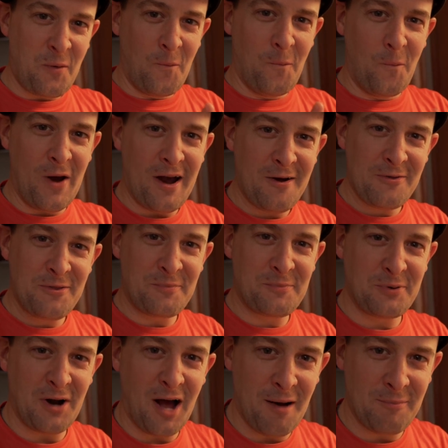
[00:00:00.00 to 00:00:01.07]
where the
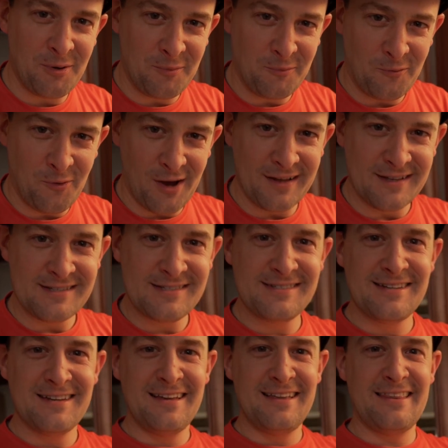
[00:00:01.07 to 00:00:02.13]
problem
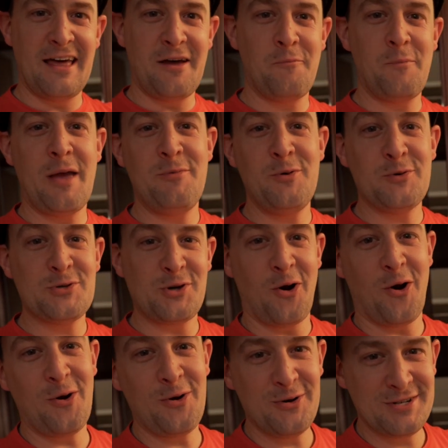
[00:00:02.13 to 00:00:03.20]
was that maybe was
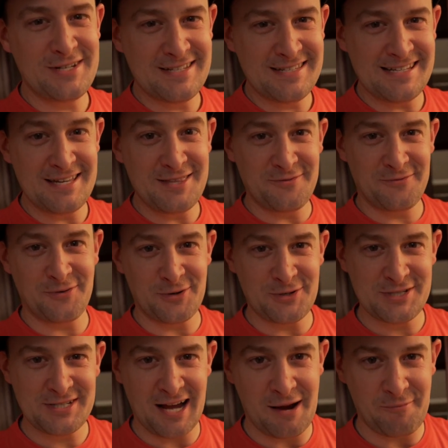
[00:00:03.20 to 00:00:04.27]
harder to see the
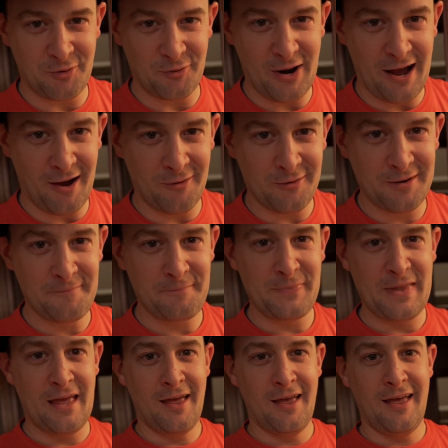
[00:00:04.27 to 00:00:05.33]
first time around.
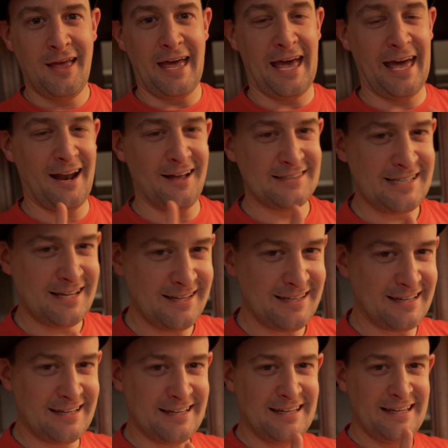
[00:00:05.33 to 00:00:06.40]
And I'll tell
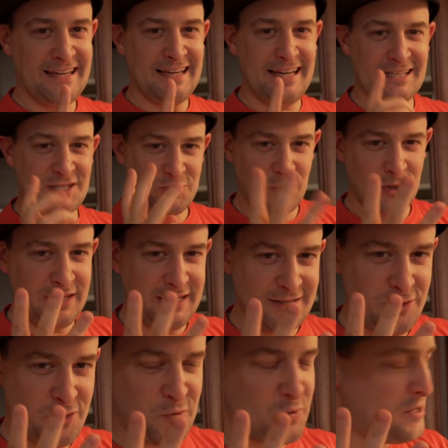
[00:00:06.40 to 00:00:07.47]
you, it's really
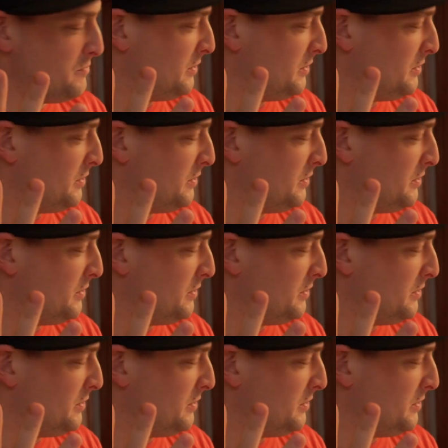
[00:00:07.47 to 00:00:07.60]
in three